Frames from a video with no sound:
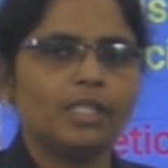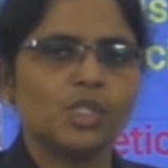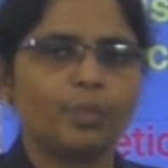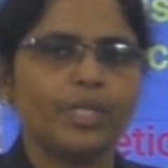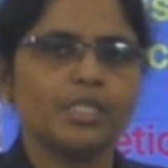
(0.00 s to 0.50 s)
the
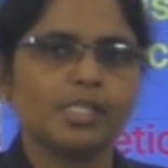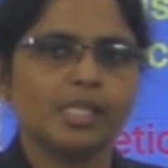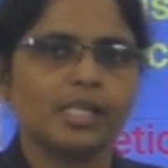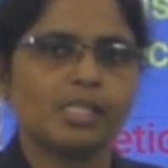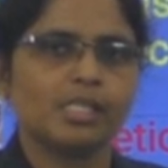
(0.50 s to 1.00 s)
species
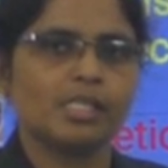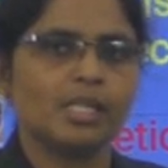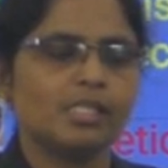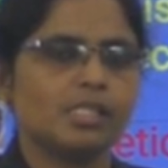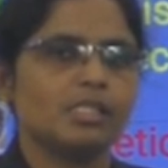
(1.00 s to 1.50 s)

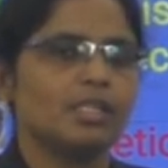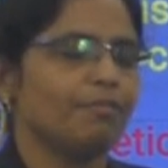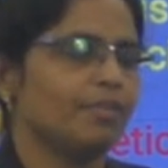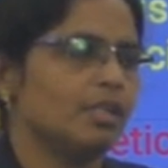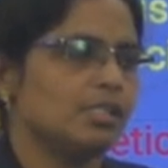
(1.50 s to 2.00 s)
existence
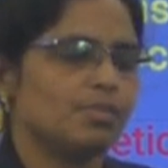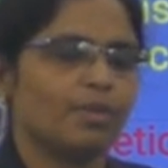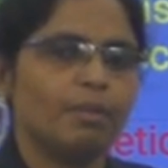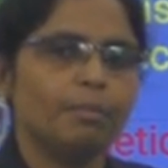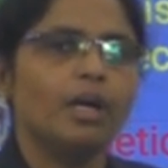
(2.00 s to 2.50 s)
differs
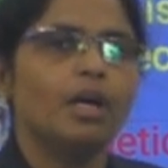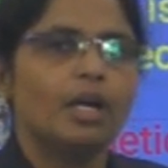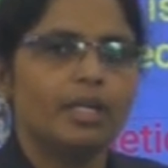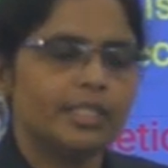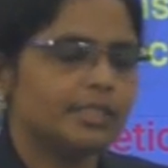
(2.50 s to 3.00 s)
from
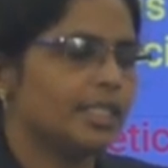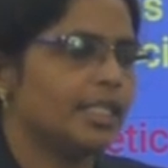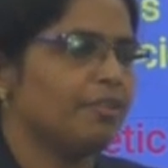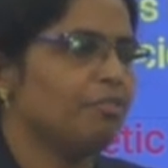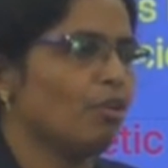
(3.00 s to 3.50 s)
desert
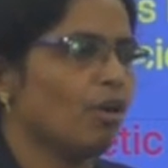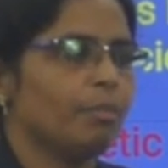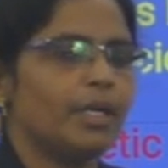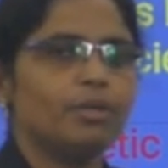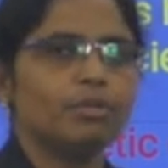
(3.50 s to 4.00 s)

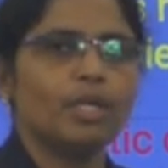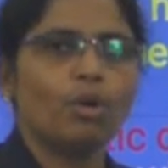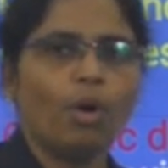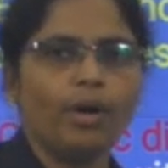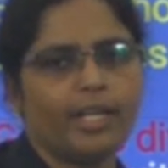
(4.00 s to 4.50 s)
environment to the
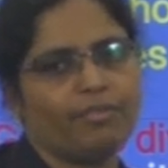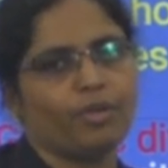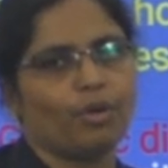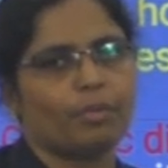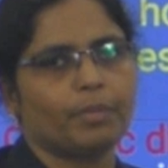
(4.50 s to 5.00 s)
cold
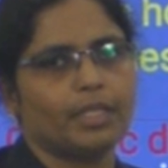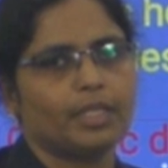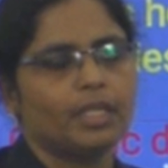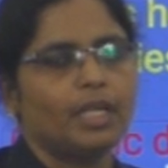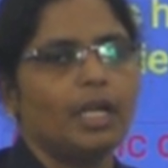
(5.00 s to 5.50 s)
environment.
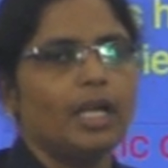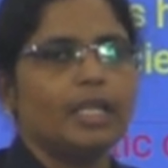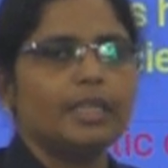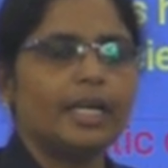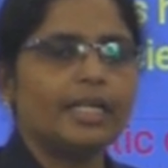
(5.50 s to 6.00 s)

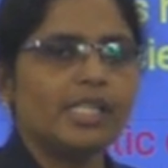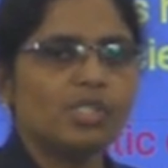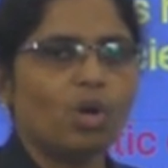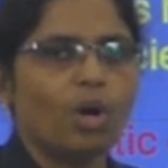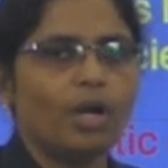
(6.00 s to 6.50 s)
That is
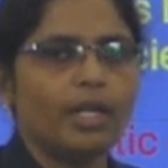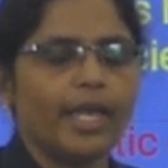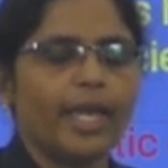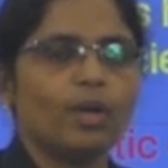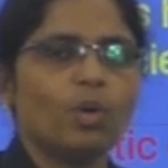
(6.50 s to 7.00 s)
called
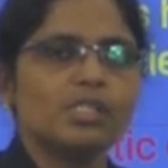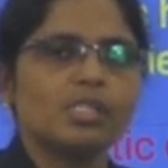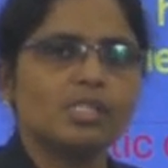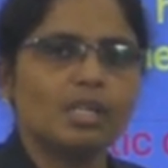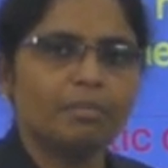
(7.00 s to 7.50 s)

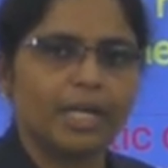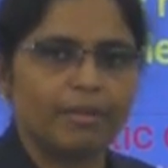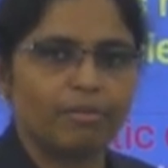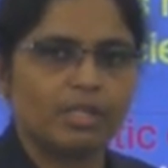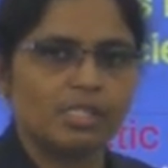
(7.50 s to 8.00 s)
ecosystem
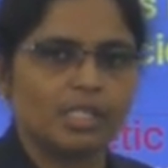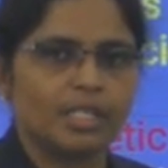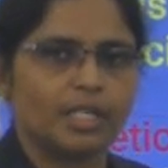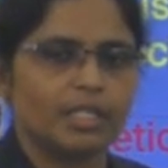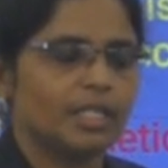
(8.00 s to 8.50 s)

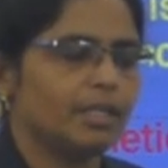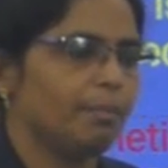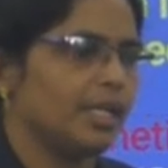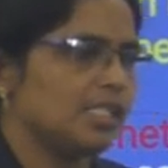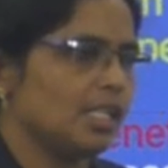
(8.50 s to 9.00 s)
diversity. That
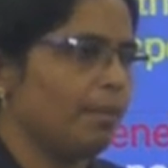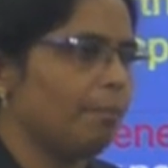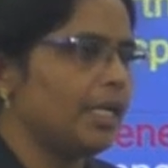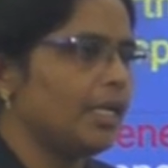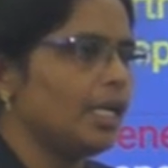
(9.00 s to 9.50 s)
means in a
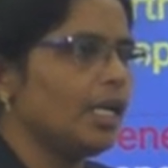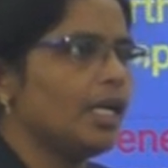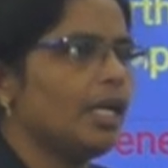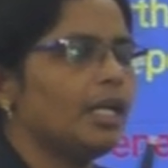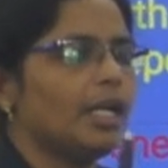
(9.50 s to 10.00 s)

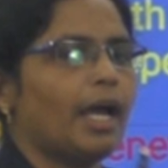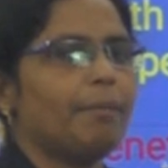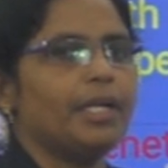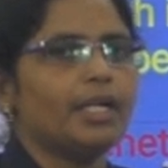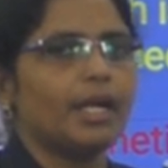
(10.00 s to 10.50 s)
particular
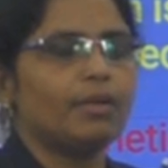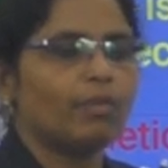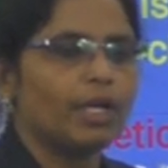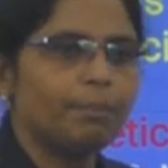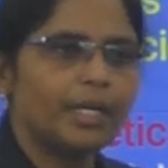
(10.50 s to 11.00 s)
habitat,
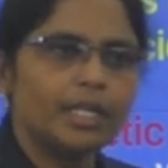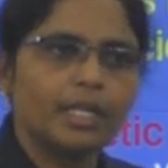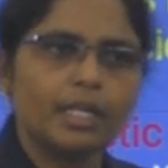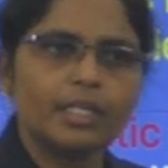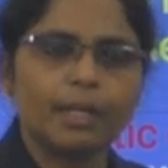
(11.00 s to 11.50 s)
one
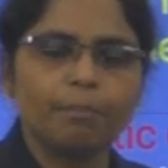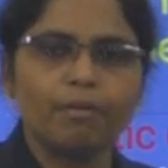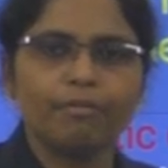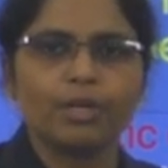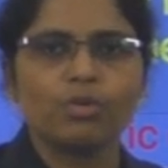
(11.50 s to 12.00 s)
particular type
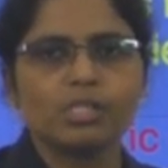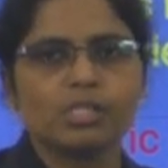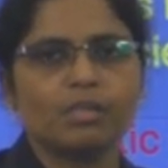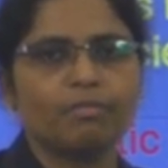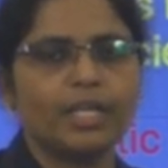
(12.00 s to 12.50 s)
of
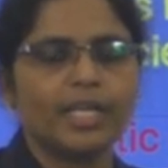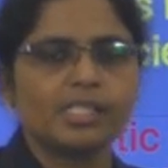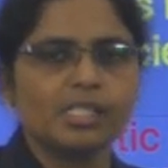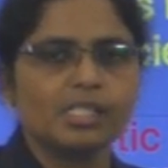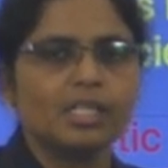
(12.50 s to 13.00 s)
ecosystem will
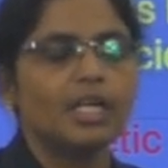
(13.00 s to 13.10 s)
exist.